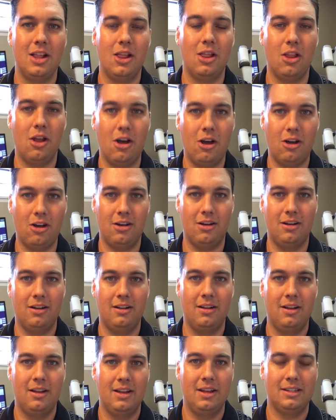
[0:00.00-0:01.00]
long.
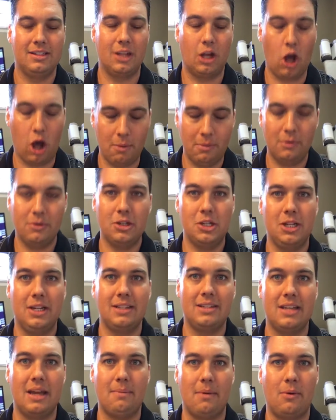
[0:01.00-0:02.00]
I said, call me when she
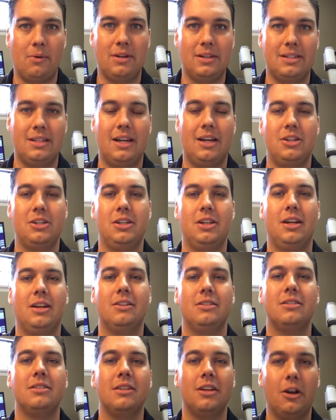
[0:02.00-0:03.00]
gets up. I want to see how she
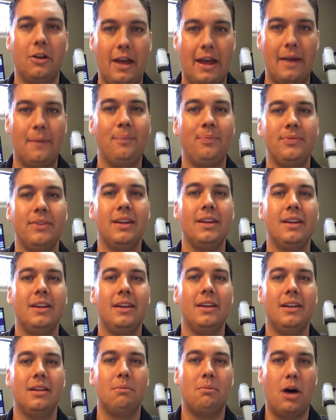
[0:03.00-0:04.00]
goes. Okay.
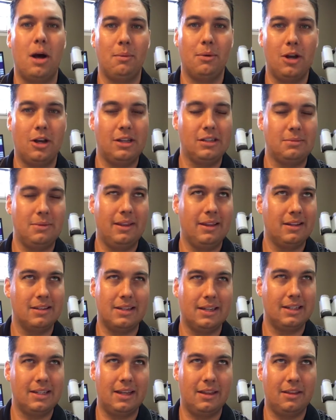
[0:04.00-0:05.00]
Mom calls me, I think it was
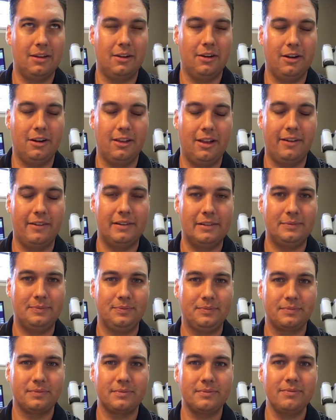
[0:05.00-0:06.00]
like 10:30 or 11.
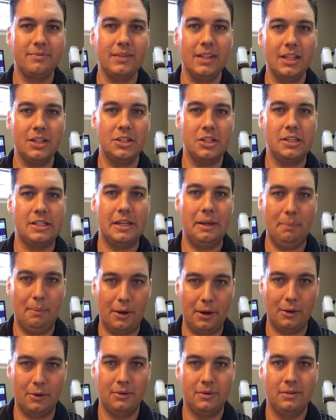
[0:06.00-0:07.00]
She said,
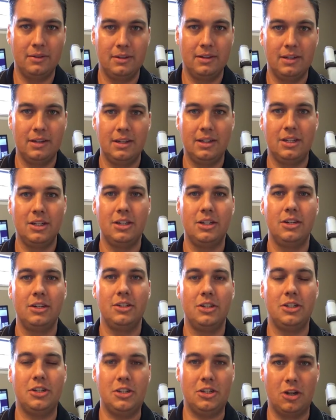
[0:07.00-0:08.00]
Bo,
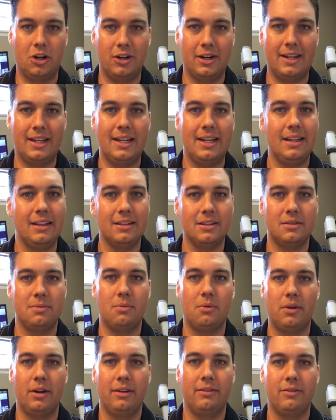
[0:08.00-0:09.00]
she started eating this
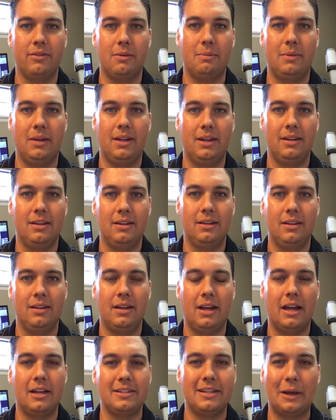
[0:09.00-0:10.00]
morning from me.
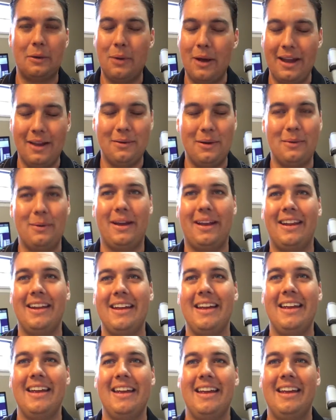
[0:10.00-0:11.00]
I was like, wait.
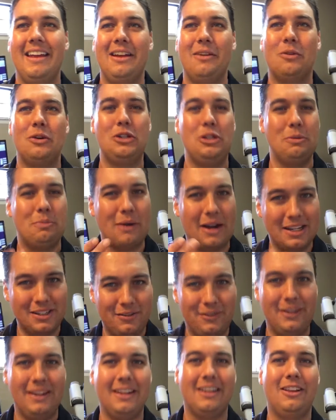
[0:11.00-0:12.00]
Weren't you
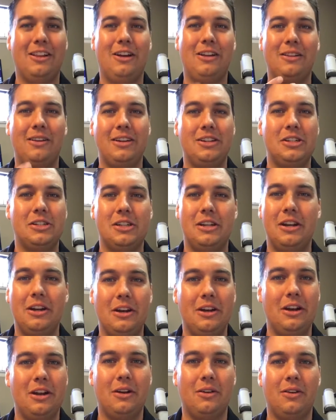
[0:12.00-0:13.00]
breastfeeding along the way? She said,
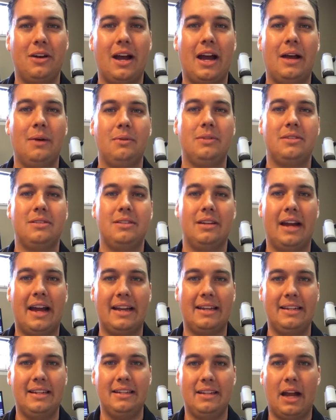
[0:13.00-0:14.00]
no. I
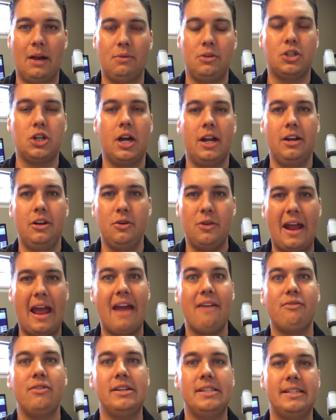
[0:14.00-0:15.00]
would try to do it
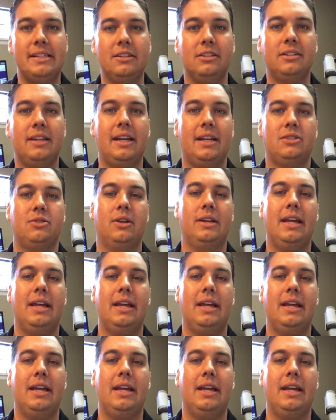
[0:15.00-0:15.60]
every single day, so I